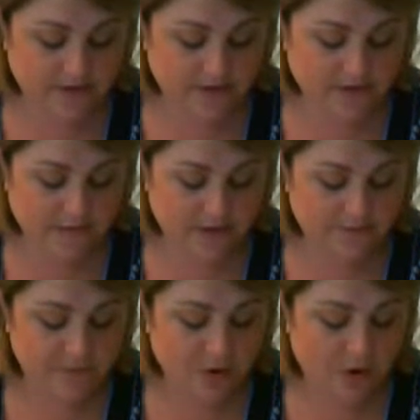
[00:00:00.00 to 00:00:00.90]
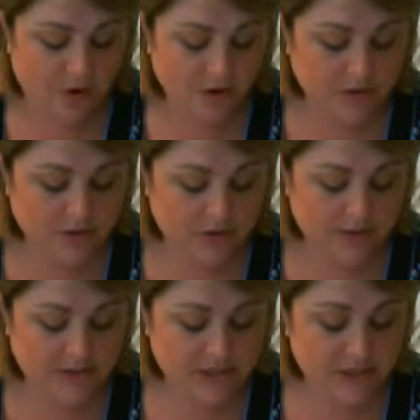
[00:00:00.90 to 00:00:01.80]
carries blood from the heart
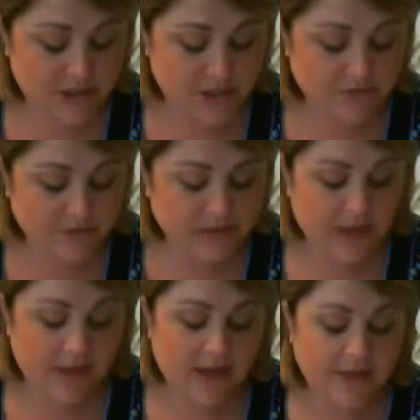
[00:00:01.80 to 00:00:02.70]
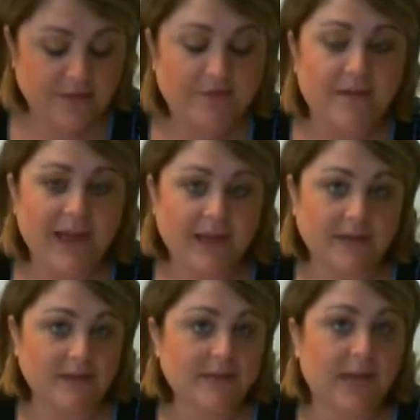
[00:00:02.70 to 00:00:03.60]
to the tissues, and the
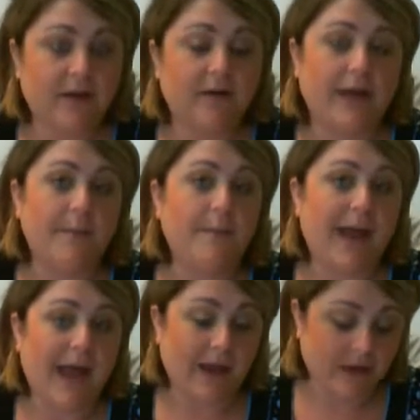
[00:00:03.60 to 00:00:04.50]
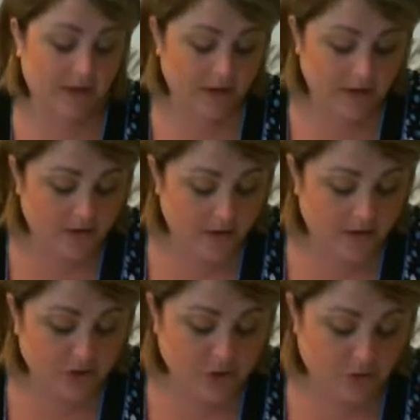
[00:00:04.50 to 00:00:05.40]
veins carry it back
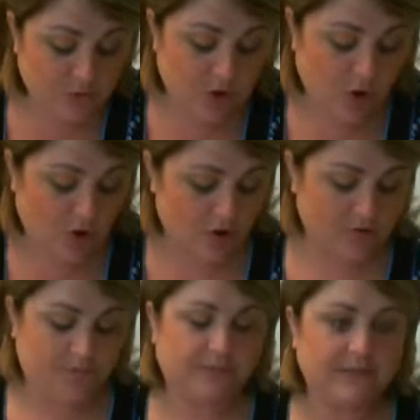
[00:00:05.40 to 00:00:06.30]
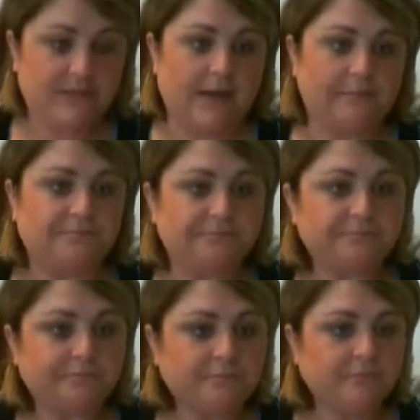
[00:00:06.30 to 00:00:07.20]
to the heart. So,
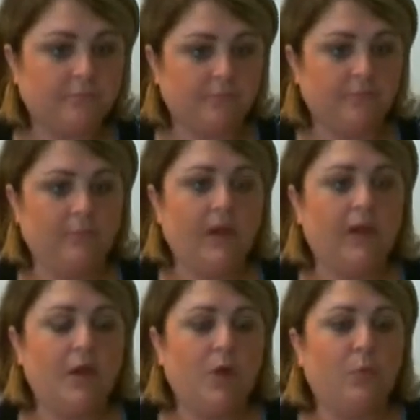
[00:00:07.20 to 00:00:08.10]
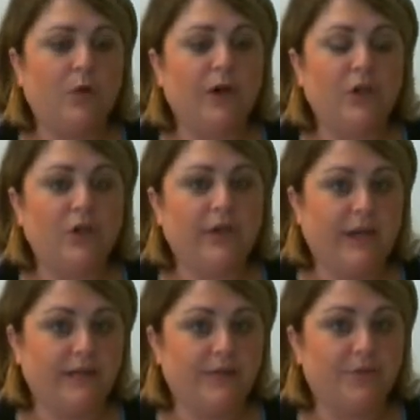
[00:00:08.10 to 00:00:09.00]
we're going to
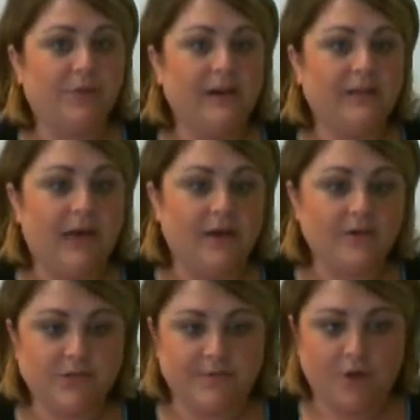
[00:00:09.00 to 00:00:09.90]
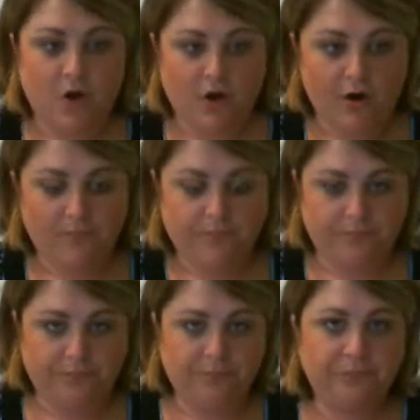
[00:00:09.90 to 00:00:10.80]
look at the three layers of the heart.
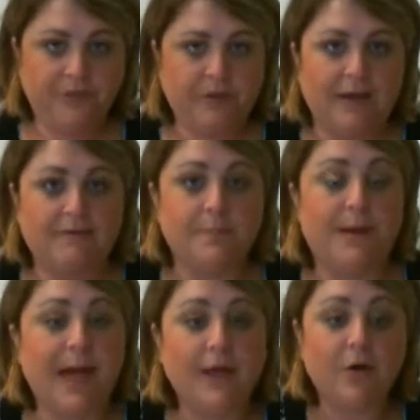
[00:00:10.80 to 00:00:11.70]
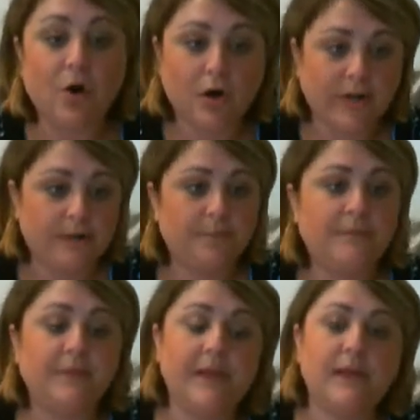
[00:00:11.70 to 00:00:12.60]
You have the
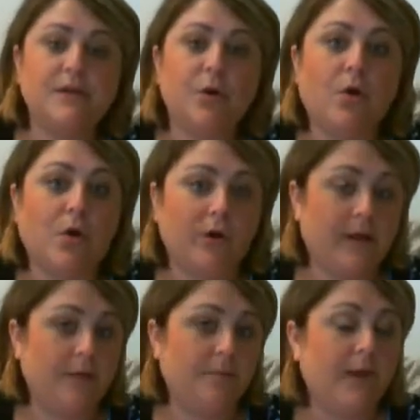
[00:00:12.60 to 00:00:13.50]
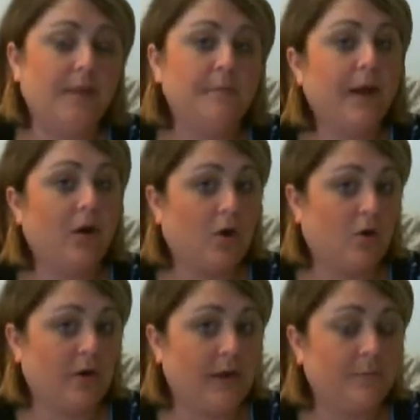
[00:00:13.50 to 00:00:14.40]
myocardium, the endocardium, and the
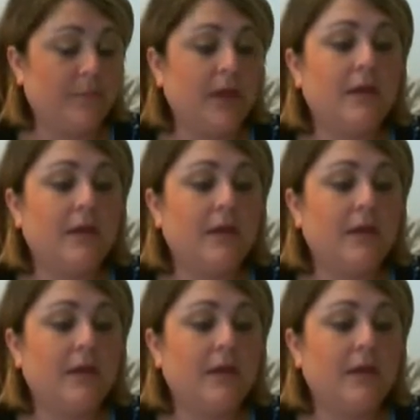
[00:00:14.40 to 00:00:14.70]
pericardium.